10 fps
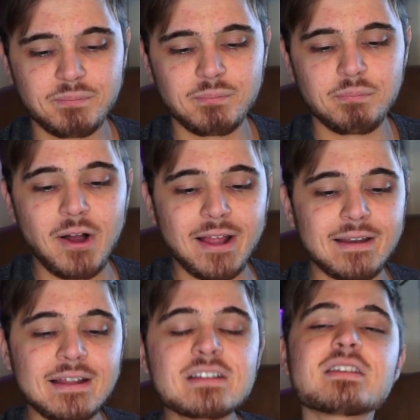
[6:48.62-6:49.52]
But
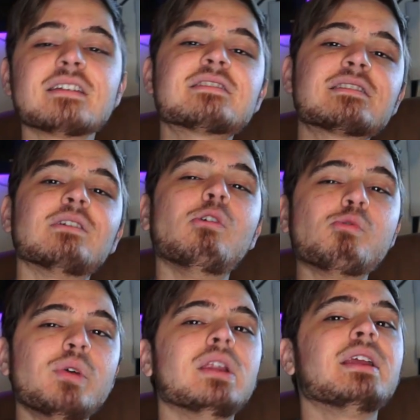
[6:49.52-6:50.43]
it's still
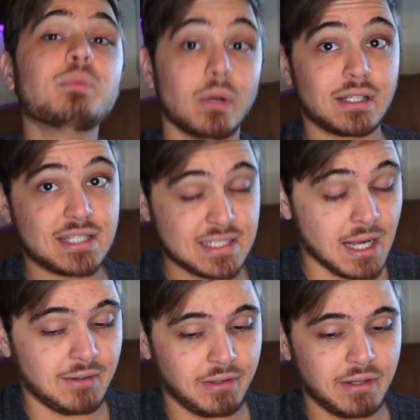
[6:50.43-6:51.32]
a really, really
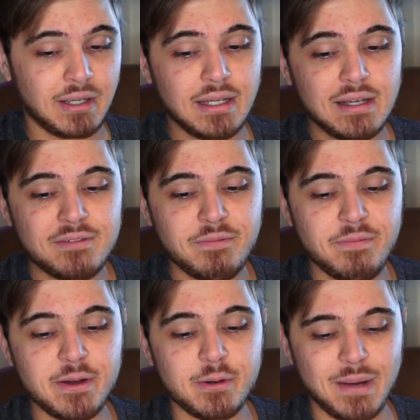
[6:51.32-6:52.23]
solid
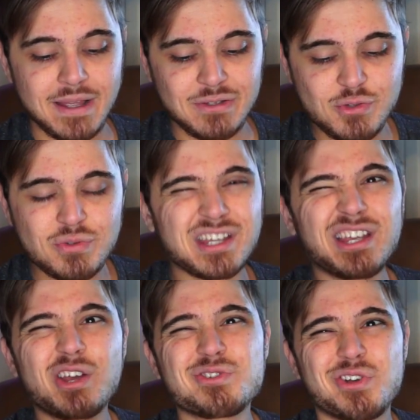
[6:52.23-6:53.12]
film. I do think it
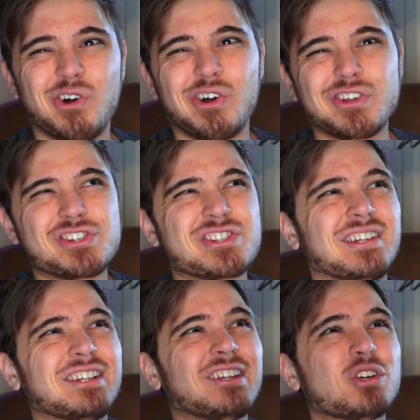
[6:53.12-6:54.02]
goes on just
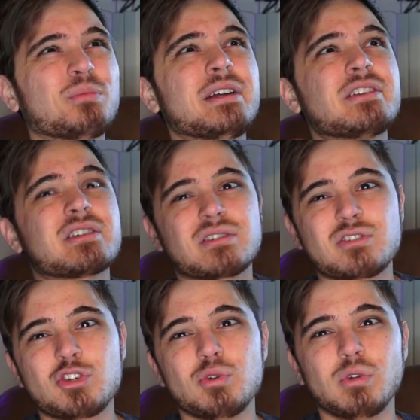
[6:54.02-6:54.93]
a little bit
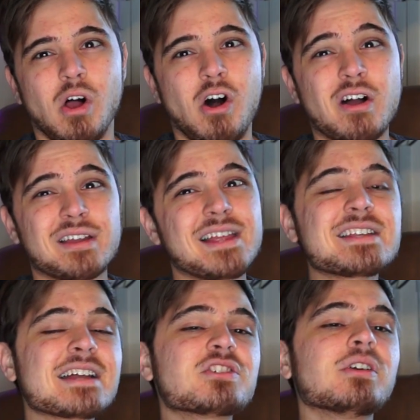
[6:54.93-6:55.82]
too long. That's
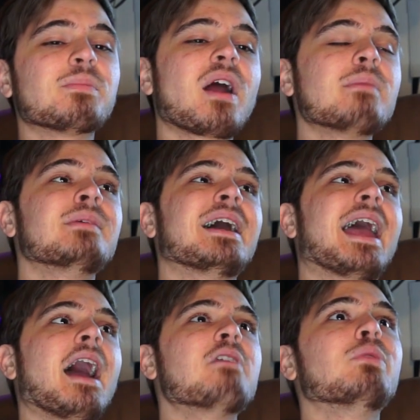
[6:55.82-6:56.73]
actually a problem I
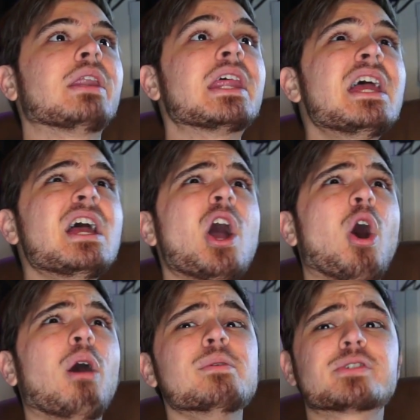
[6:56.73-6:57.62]
have with
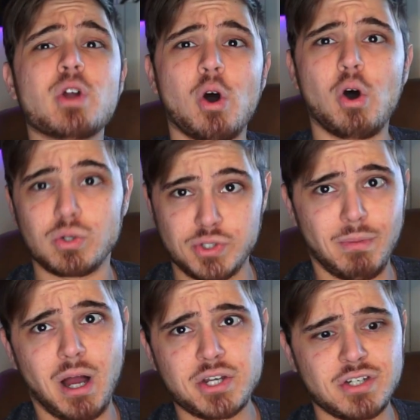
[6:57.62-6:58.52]
almost all
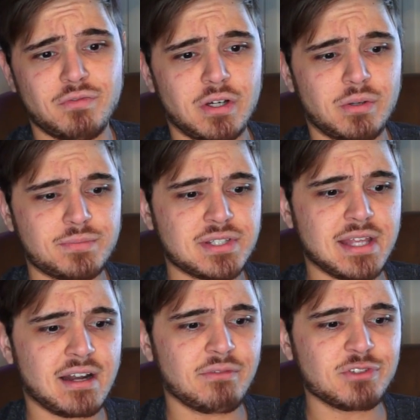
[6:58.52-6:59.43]
Jumanji films
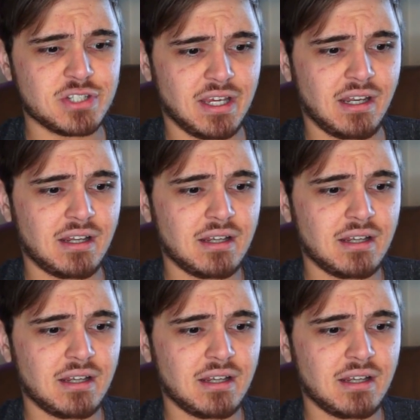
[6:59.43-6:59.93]
that I've seen.